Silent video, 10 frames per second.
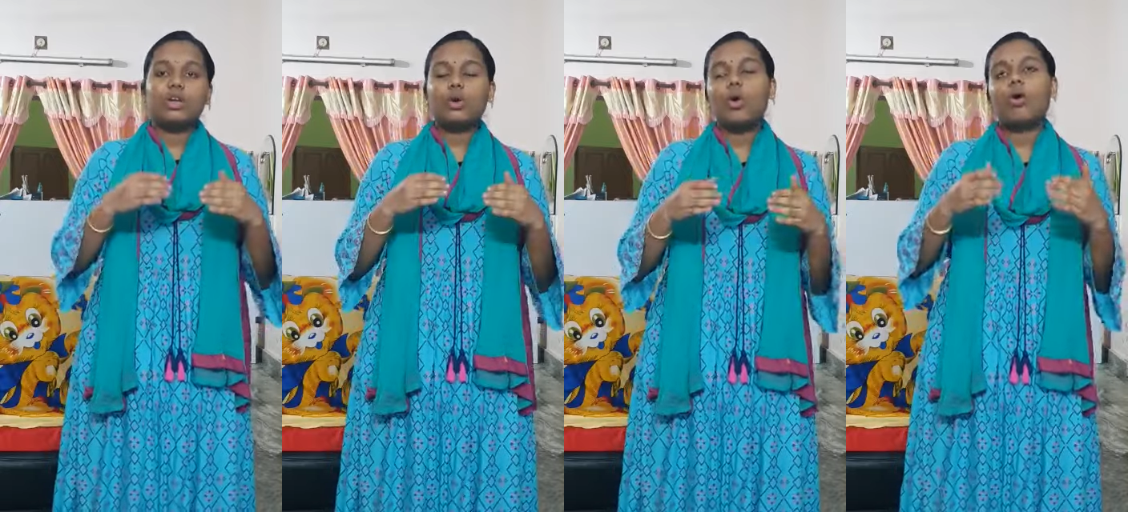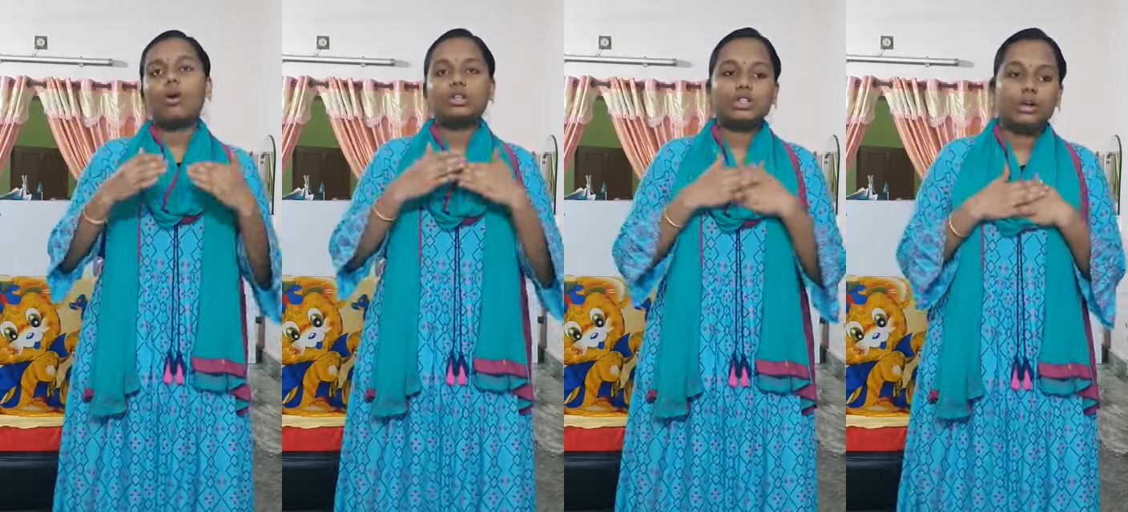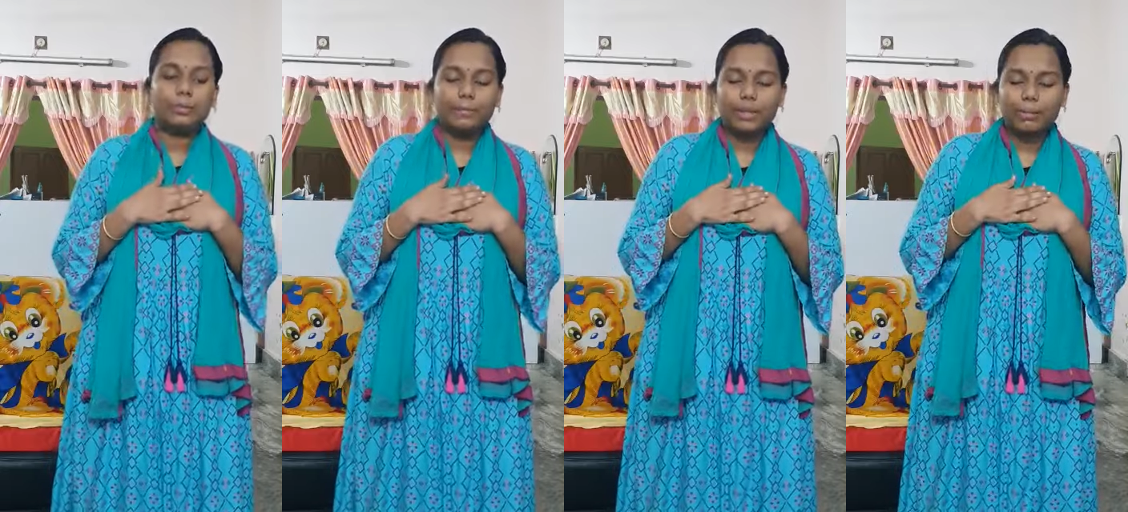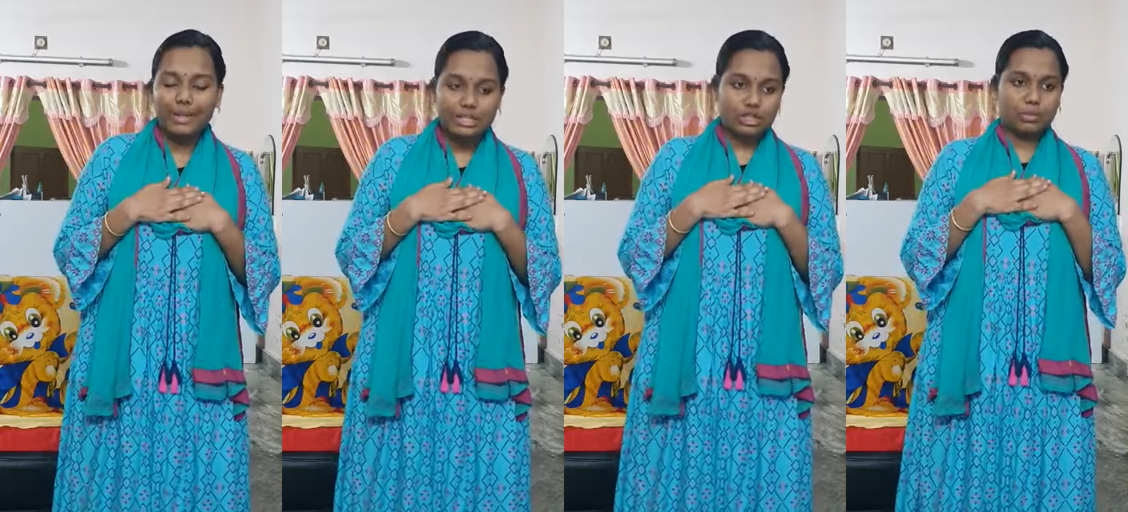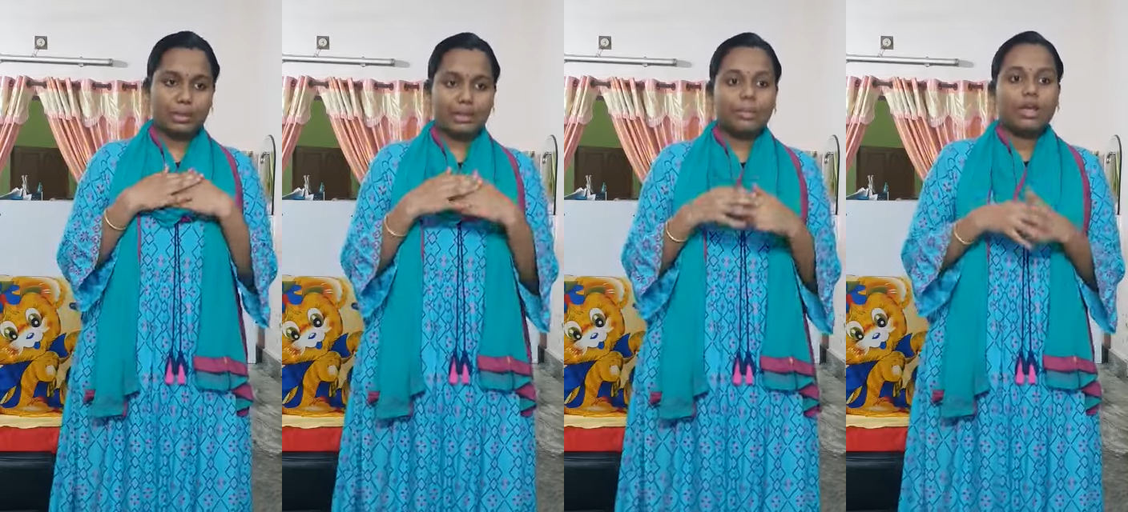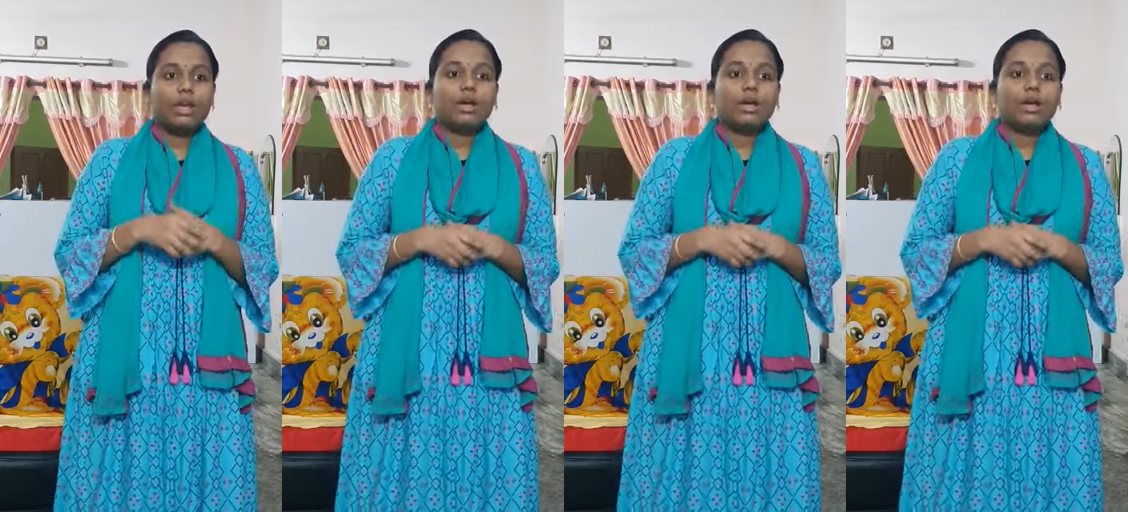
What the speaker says: you all mean to me.